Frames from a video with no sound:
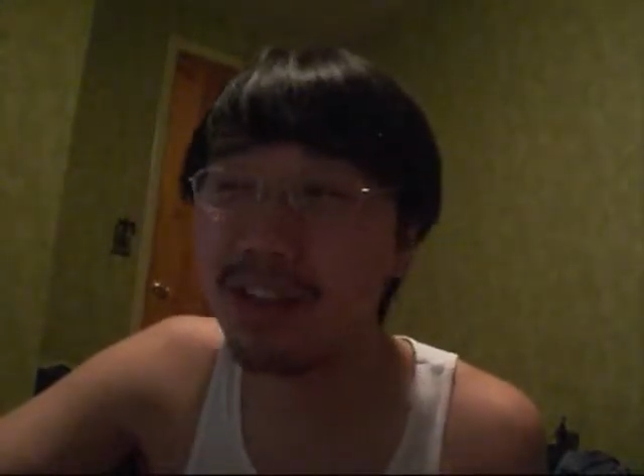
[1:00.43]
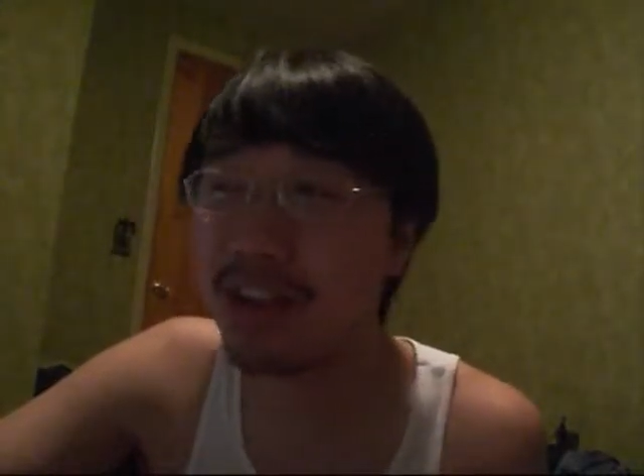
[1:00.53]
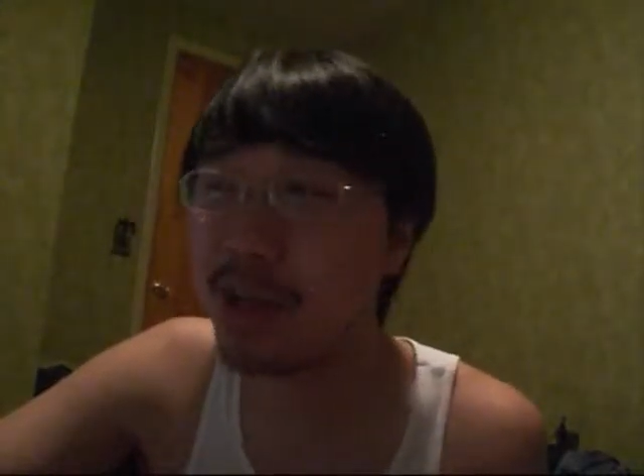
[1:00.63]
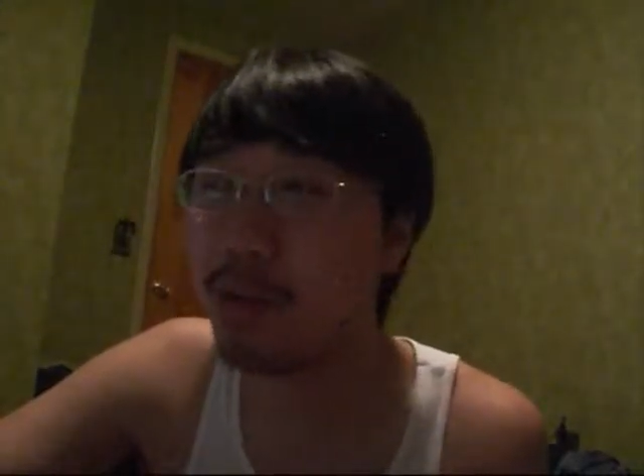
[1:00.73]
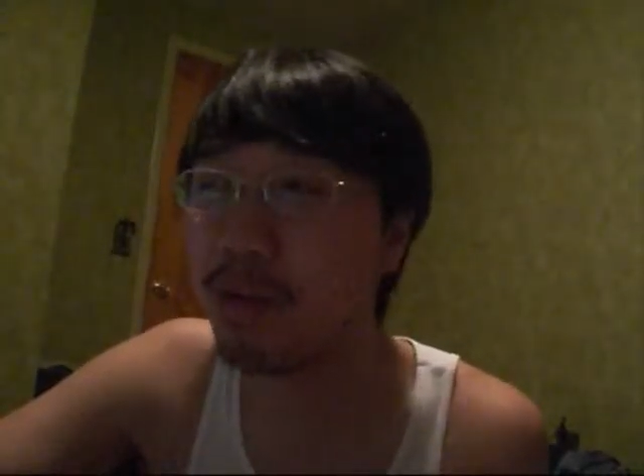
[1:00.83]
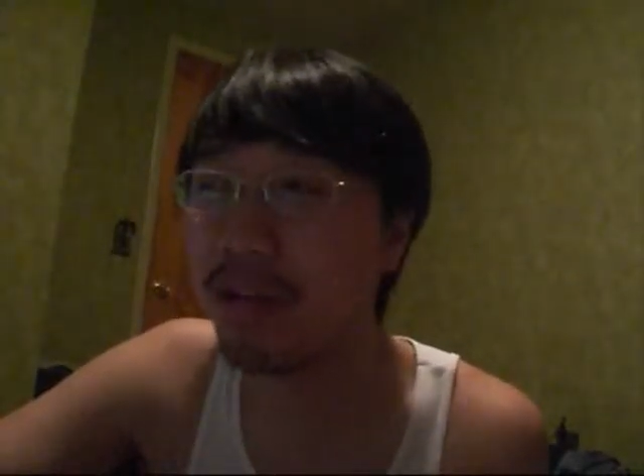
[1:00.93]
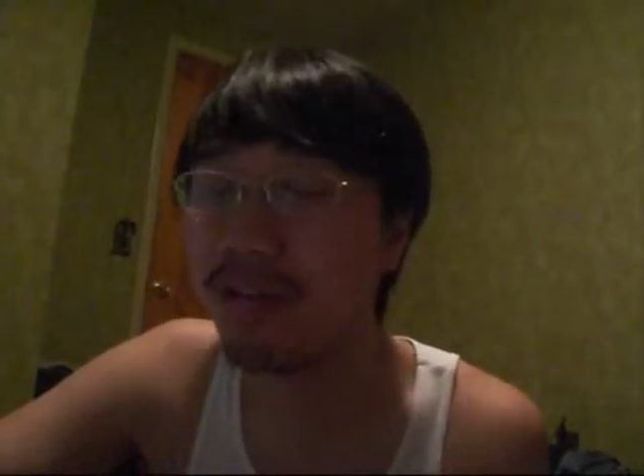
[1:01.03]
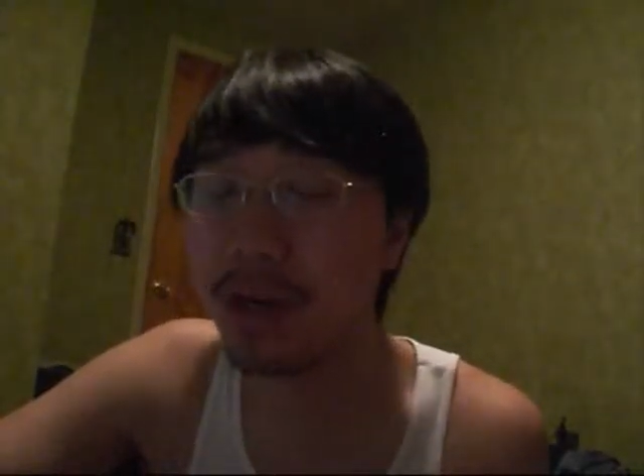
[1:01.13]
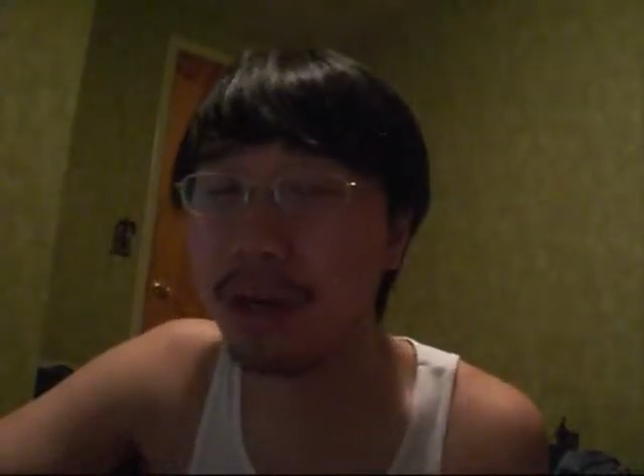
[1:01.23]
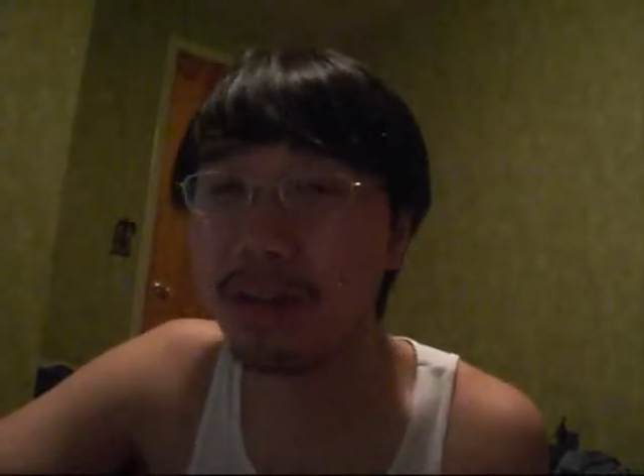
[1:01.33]
starring Will
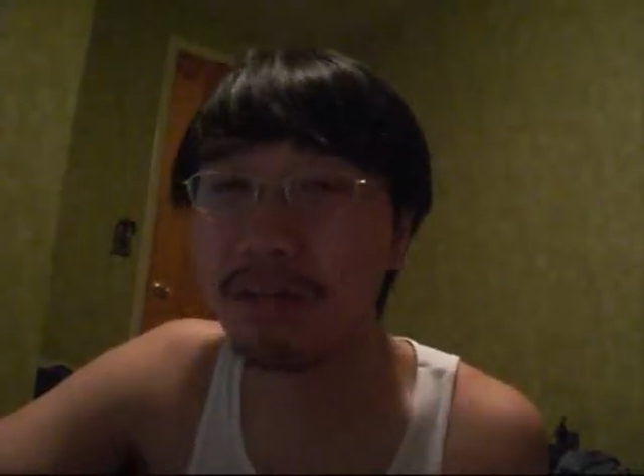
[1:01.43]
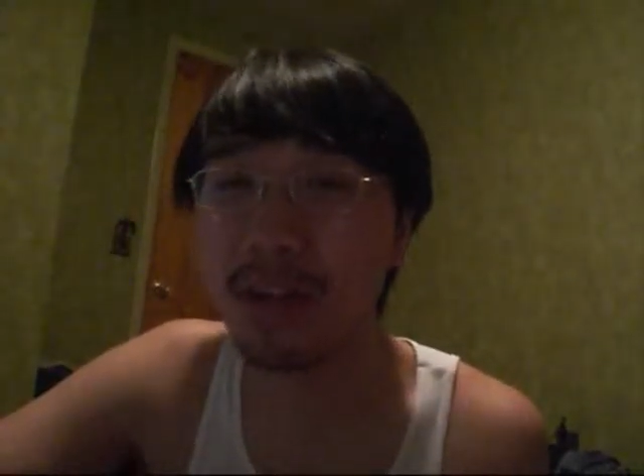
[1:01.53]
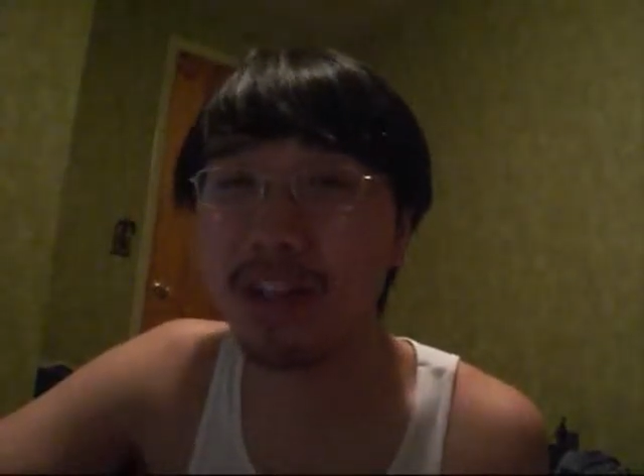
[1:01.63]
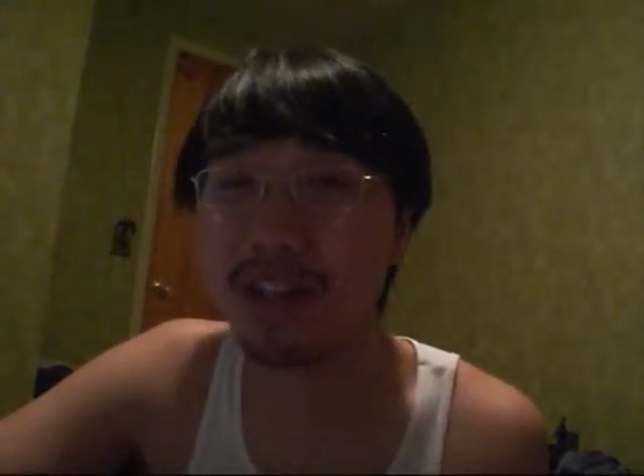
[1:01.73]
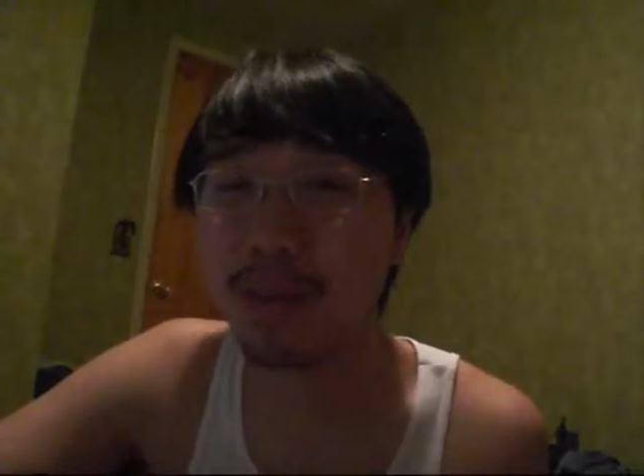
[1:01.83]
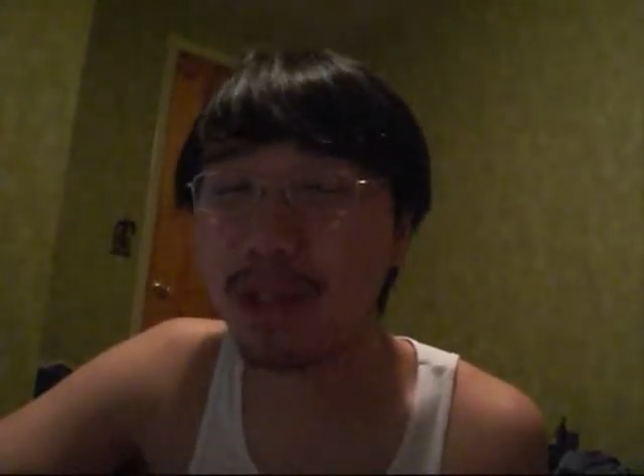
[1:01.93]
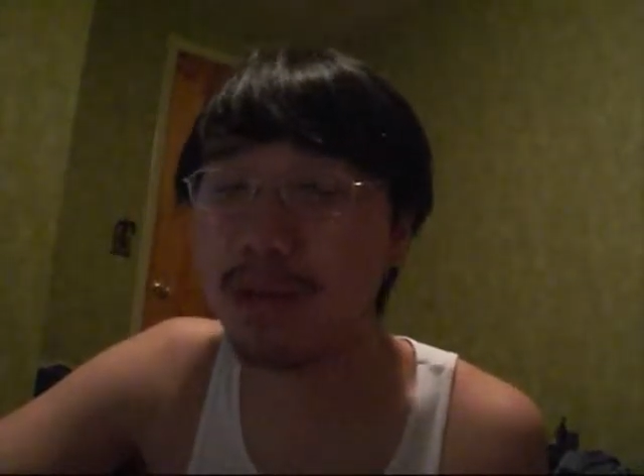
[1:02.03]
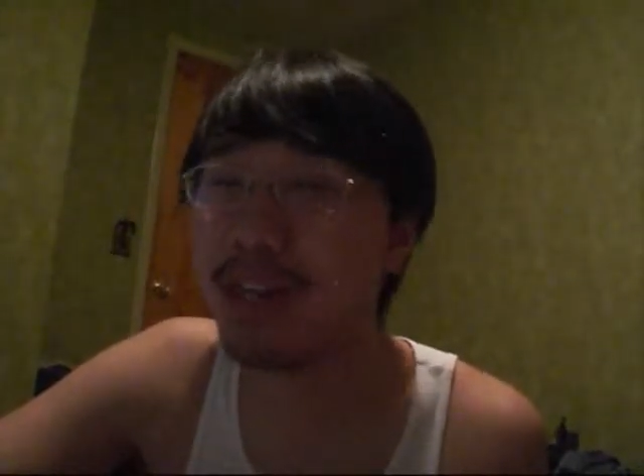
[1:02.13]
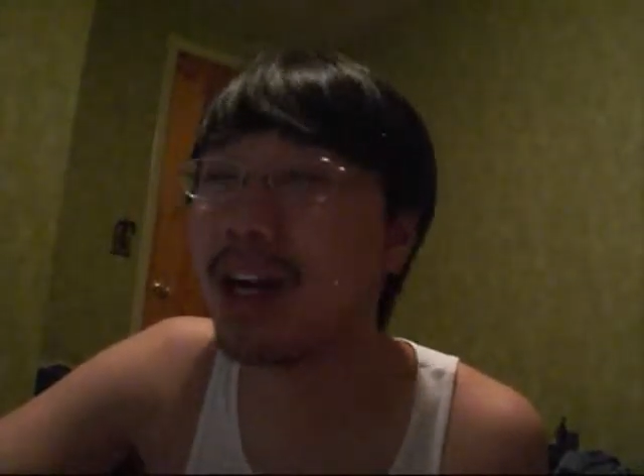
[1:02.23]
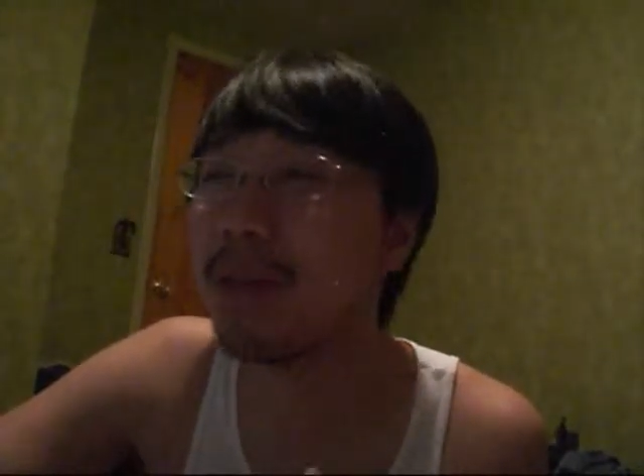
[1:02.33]
Ferrell. Uh, supposed
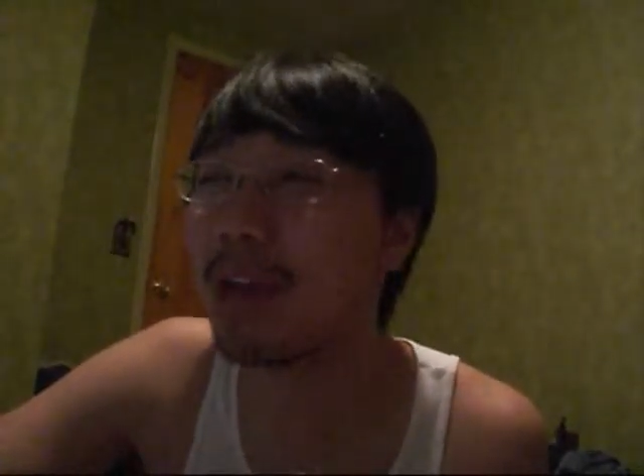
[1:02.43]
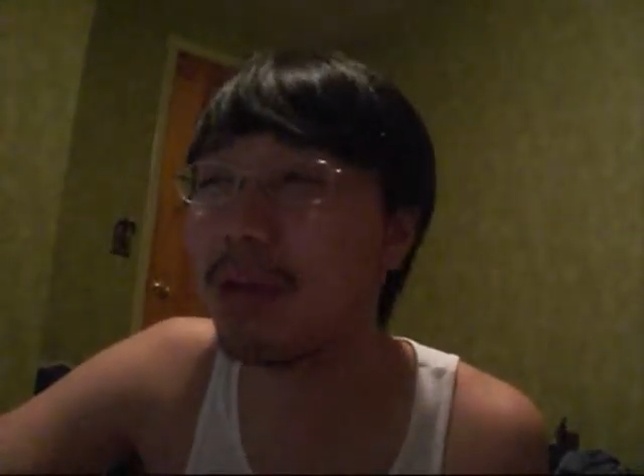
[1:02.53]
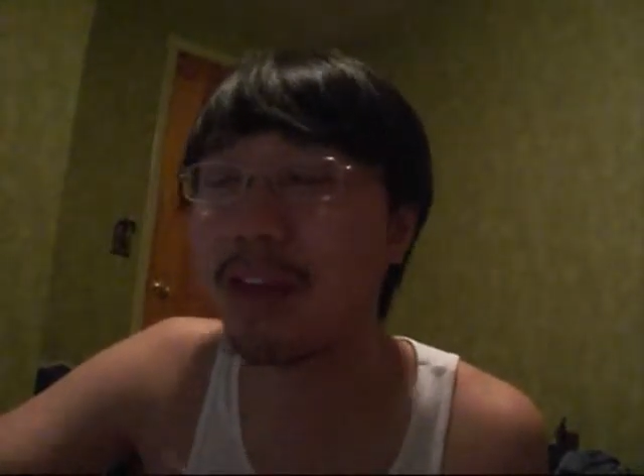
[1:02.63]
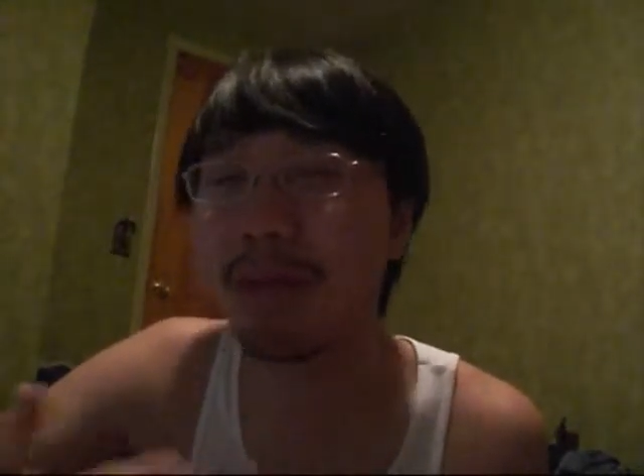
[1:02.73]
to be a comedy anyway.